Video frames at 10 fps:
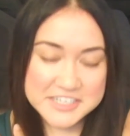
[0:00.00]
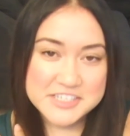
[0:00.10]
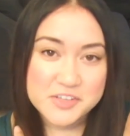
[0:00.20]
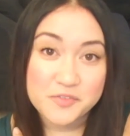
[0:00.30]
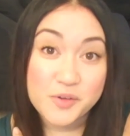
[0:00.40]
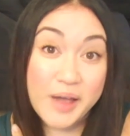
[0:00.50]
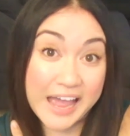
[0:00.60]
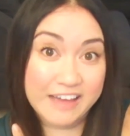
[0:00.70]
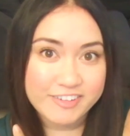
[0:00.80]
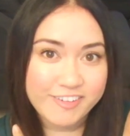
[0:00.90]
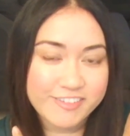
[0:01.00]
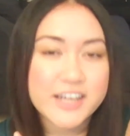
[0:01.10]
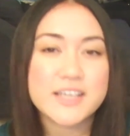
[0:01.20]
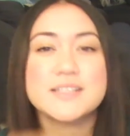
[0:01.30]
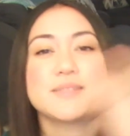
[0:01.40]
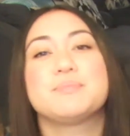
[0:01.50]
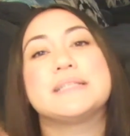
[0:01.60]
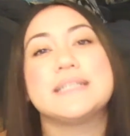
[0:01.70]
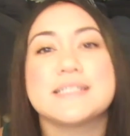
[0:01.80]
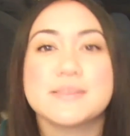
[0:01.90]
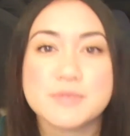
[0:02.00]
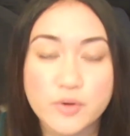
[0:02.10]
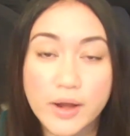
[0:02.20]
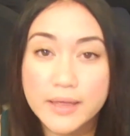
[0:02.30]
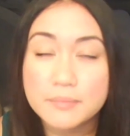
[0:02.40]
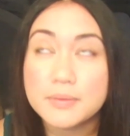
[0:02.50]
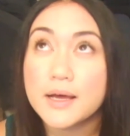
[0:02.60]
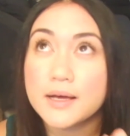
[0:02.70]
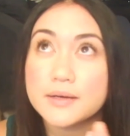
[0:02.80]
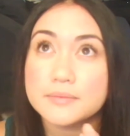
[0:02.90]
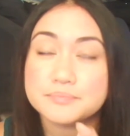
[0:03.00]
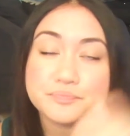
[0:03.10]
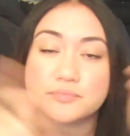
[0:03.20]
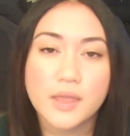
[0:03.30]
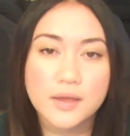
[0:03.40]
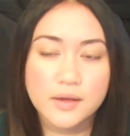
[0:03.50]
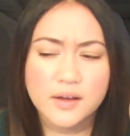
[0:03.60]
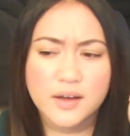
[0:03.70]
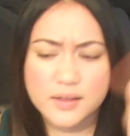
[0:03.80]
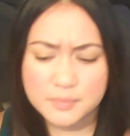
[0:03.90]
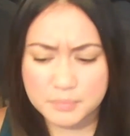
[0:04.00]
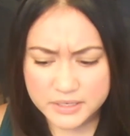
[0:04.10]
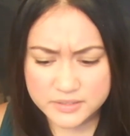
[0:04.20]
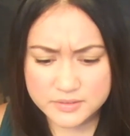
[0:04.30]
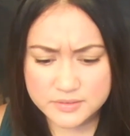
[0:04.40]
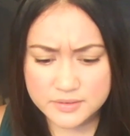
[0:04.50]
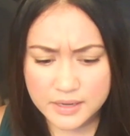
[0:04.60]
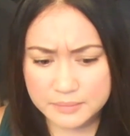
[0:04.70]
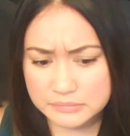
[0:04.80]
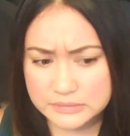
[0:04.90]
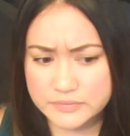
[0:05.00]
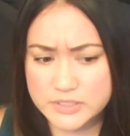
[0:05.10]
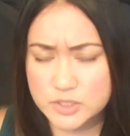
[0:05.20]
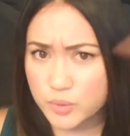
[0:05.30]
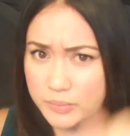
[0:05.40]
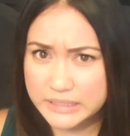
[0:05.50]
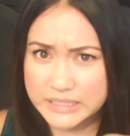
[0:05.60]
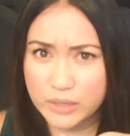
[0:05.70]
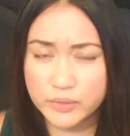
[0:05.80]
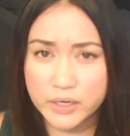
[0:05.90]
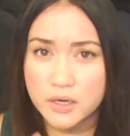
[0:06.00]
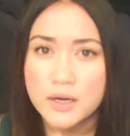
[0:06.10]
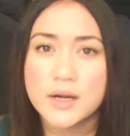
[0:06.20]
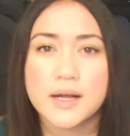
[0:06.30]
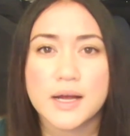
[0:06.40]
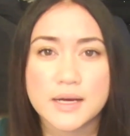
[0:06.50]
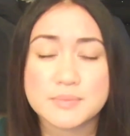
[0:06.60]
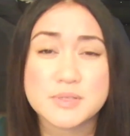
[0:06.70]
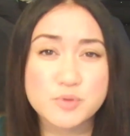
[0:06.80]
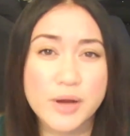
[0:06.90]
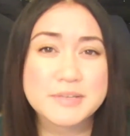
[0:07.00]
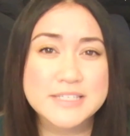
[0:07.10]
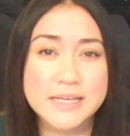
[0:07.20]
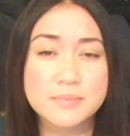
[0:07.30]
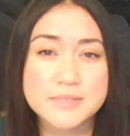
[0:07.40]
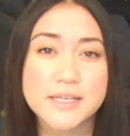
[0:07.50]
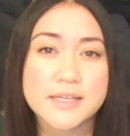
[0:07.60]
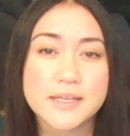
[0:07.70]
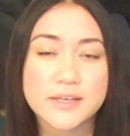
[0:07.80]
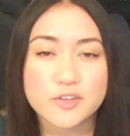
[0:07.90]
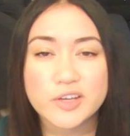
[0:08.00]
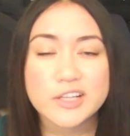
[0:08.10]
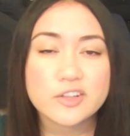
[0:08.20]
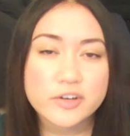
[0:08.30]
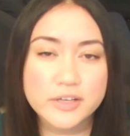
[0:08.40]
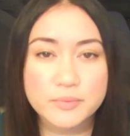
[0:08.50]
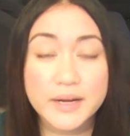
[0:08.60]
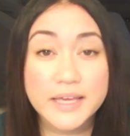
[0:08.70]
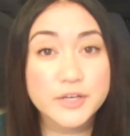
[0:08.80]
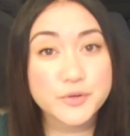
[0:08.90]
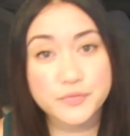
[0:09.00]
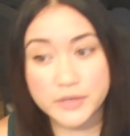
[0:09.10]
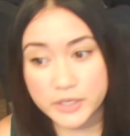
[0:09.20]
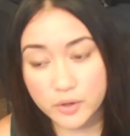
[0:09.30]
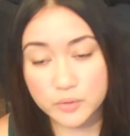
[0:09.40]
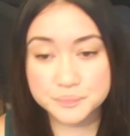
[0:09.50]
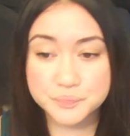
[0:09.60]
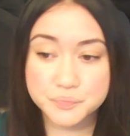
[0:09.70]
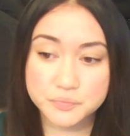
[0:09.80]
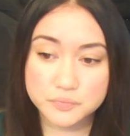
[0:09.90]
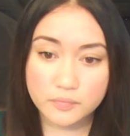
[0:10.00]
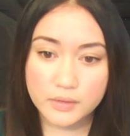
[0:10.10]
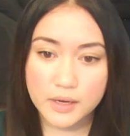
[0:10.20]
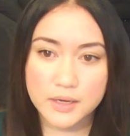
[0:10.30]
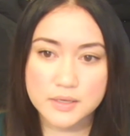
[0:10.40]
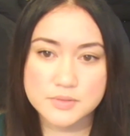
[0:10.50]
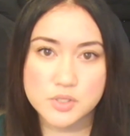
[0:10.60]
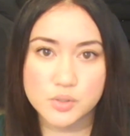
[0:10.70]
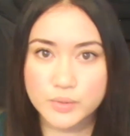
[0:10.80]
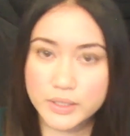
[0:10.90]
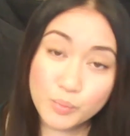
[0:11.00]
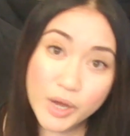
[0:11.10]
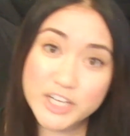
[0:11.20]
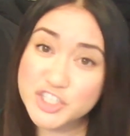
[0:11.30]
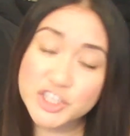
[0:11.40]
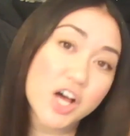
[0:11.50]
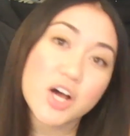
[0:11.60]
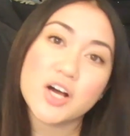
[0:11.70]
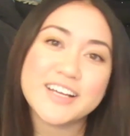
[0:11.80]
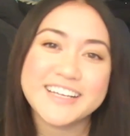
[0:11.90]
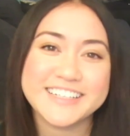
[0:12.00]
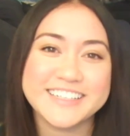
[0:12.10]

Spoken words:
So if you haven't already, please subscribe. A button, I believe, is normally down there. Subscribe to stay updated and you'll get alerted when I get a new video. So you can watch along.